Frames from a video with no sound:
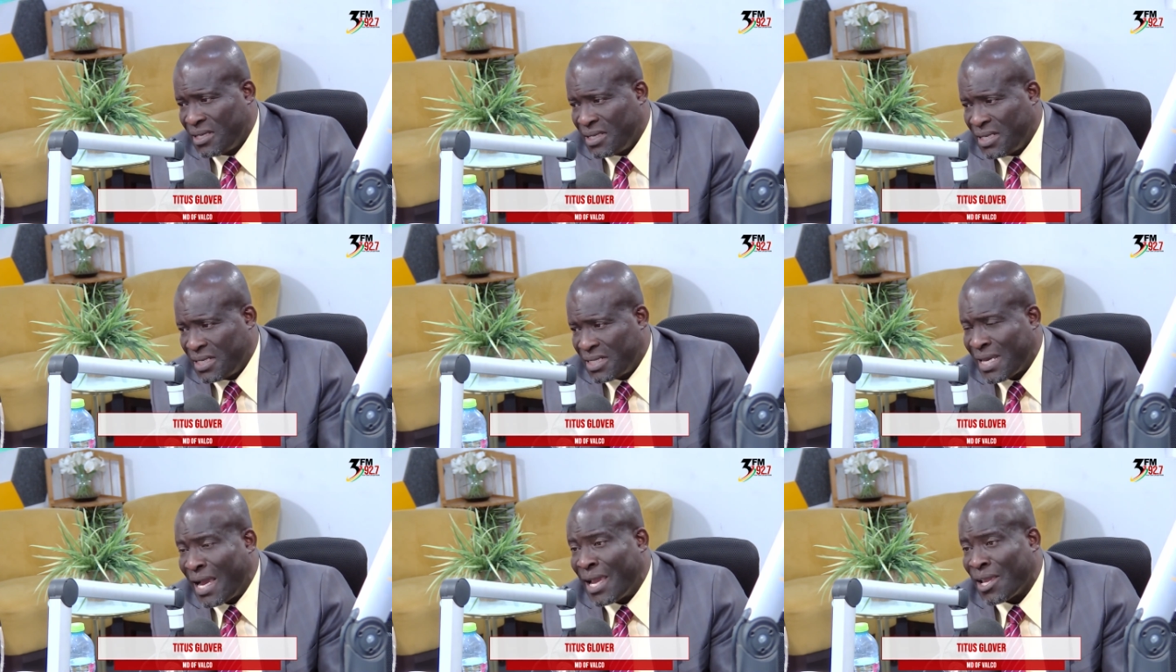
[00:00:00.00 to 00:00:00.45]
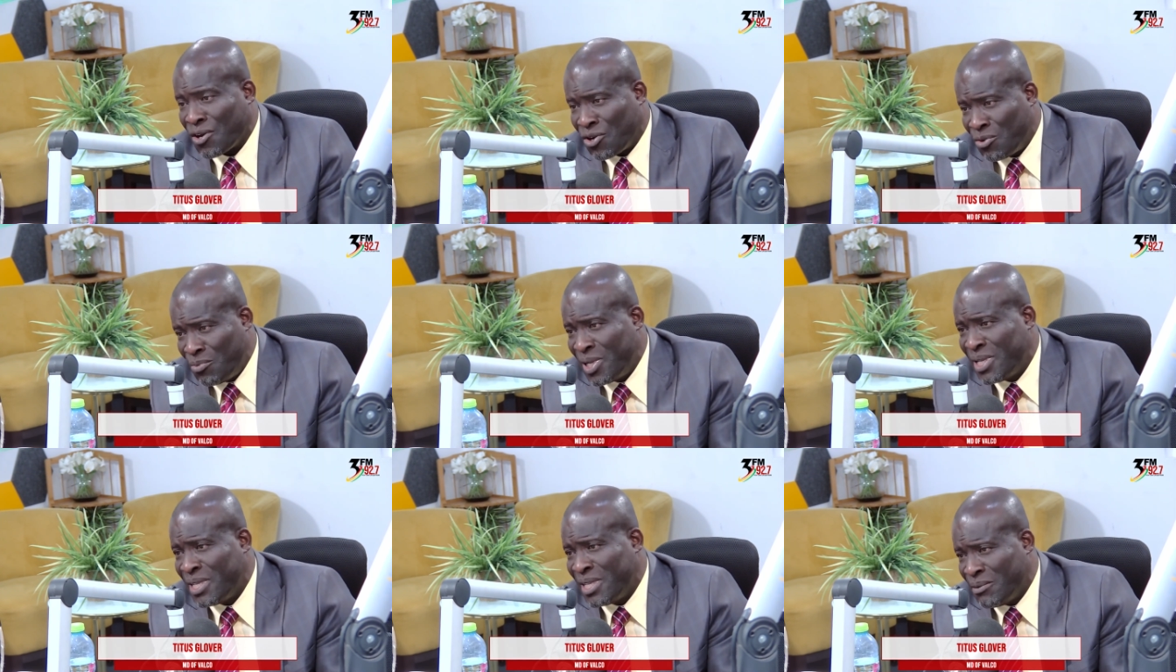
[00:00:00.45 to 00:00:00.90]
that I
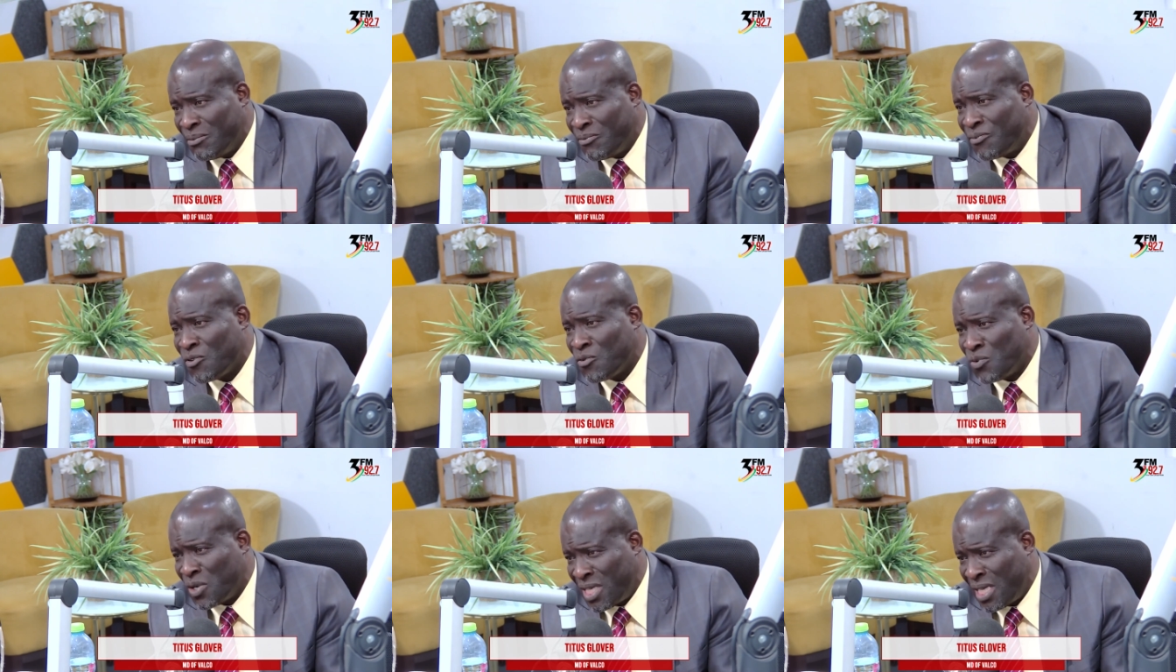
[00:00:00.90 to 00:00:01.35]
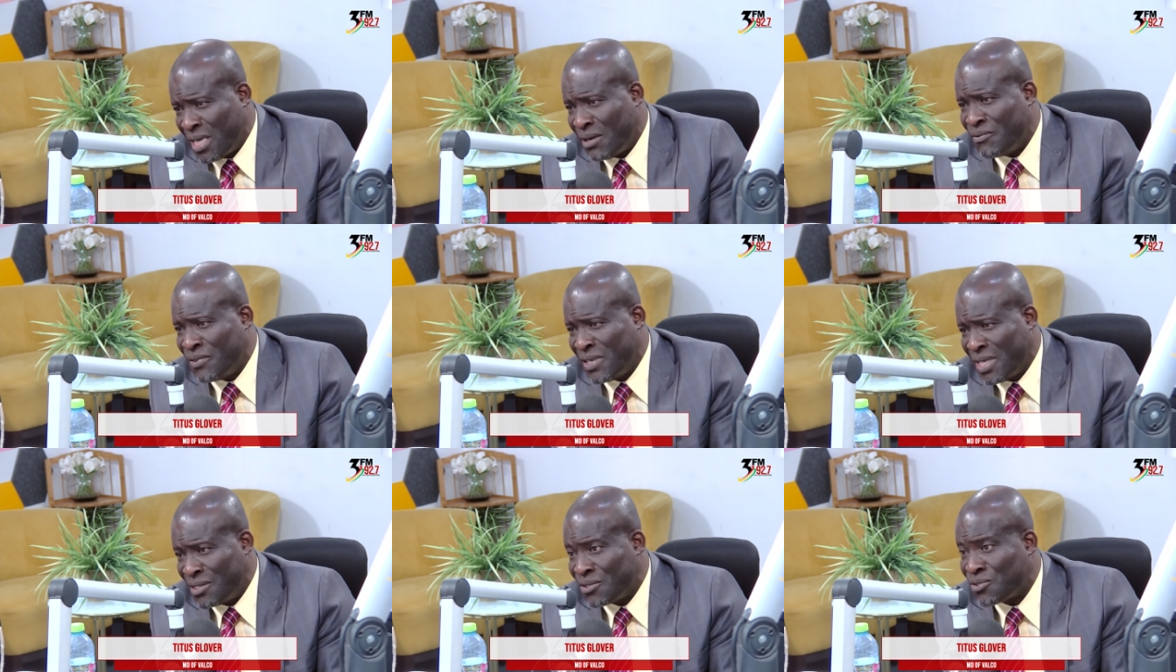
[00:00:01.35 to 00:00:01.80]
commend them for what they
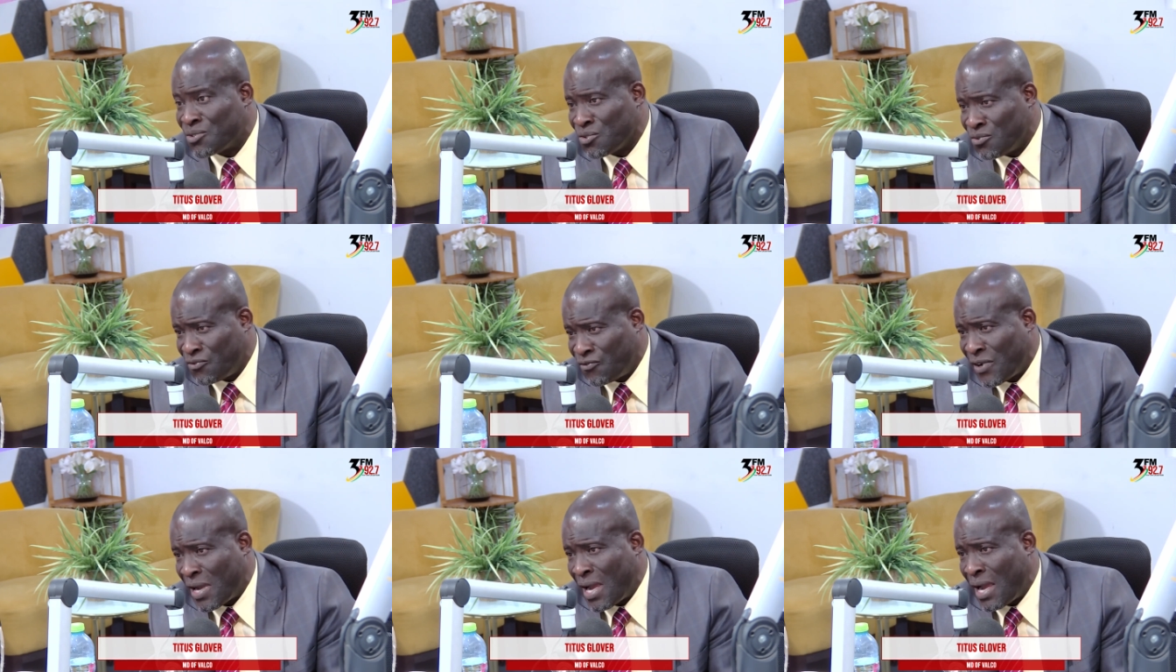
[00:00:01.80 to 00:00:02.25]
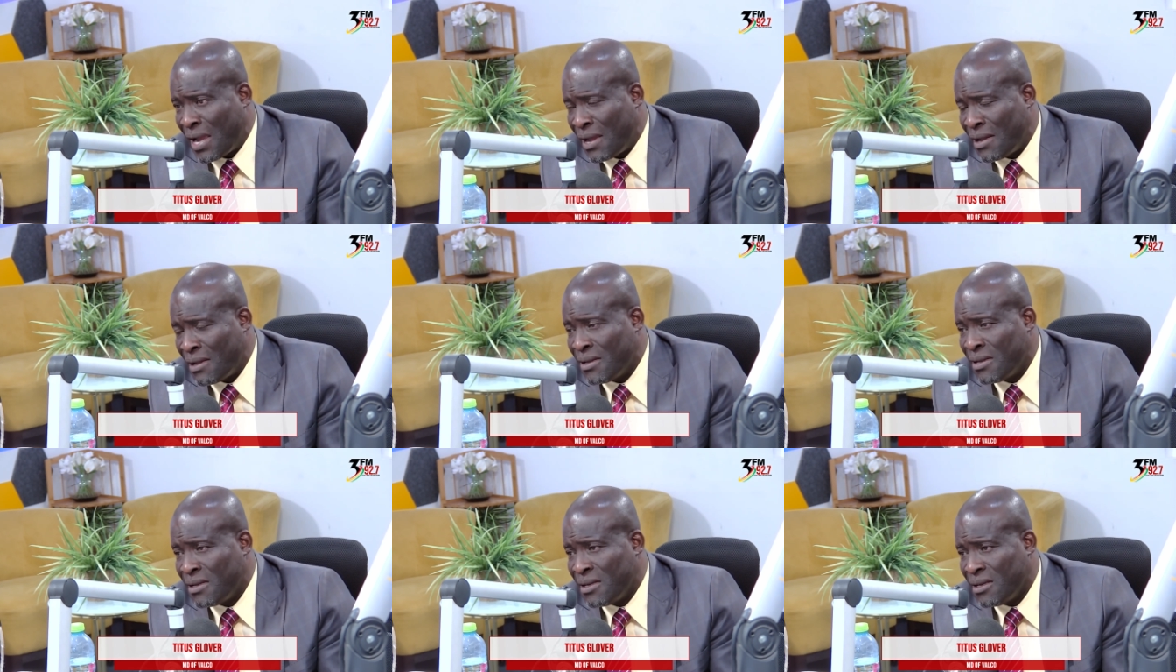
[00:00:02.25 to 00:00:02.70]
have done so far
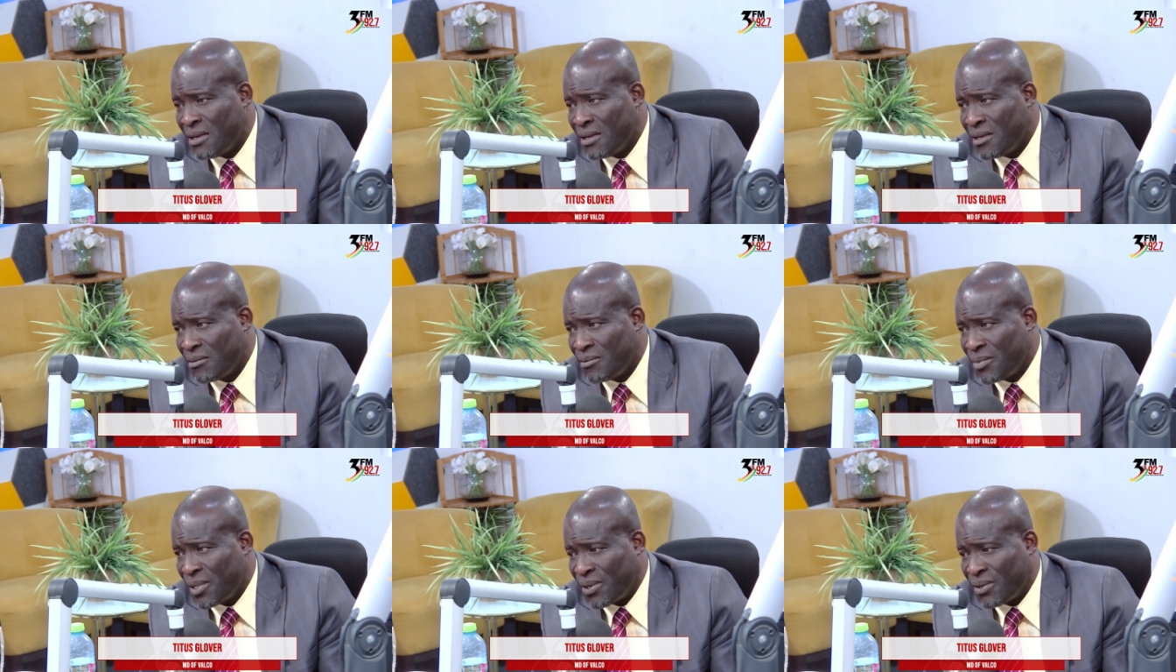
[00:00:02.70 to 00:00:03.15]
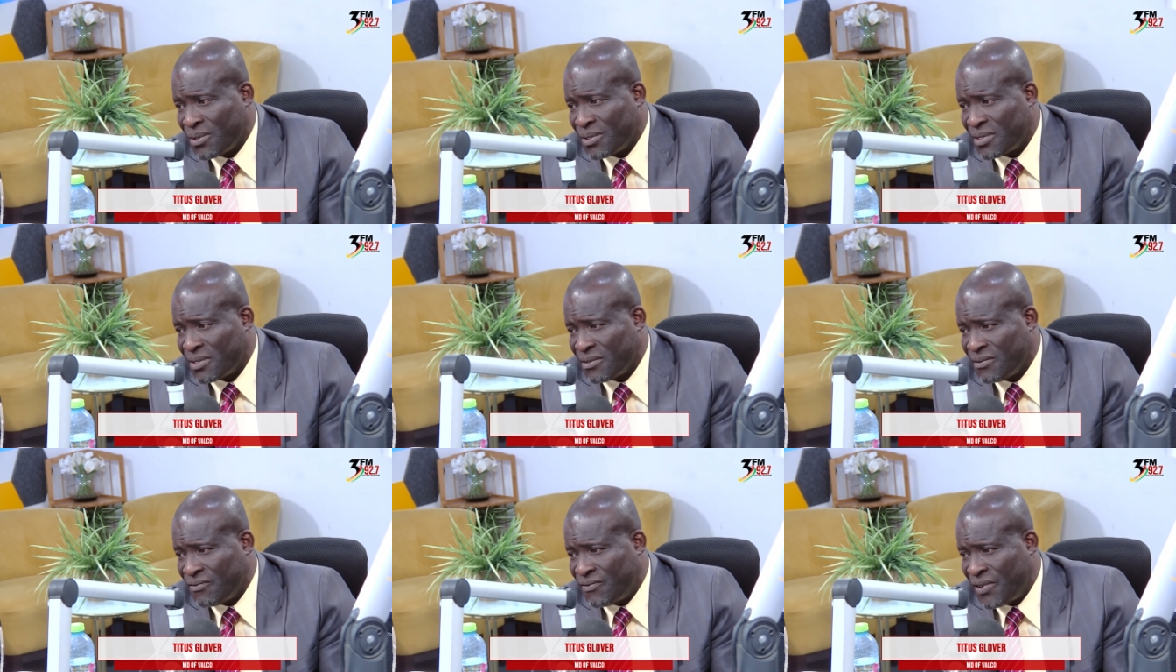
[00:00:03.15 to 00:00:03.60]
mm
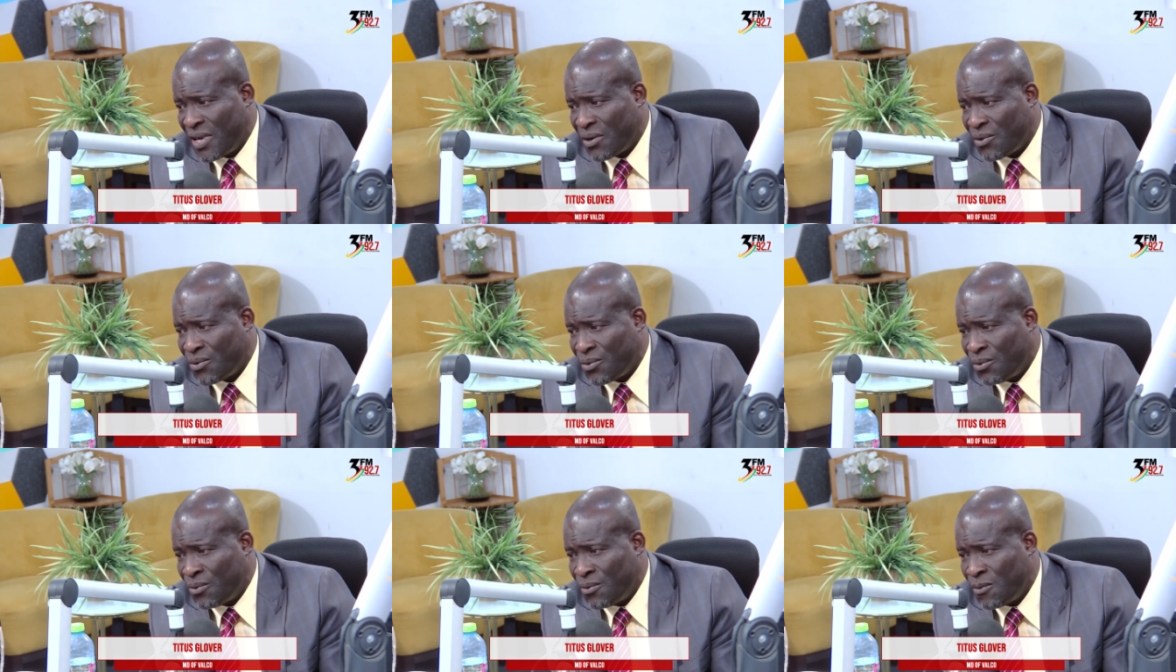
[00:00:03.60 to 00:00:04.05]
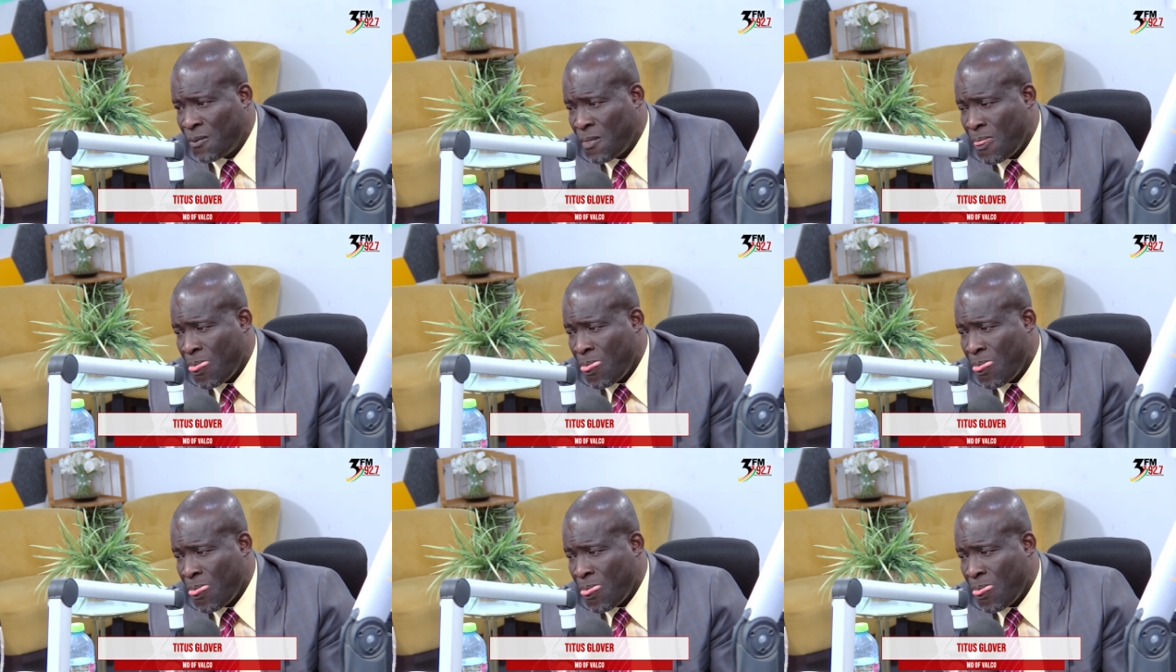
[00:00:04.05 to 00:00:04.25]
because VALCO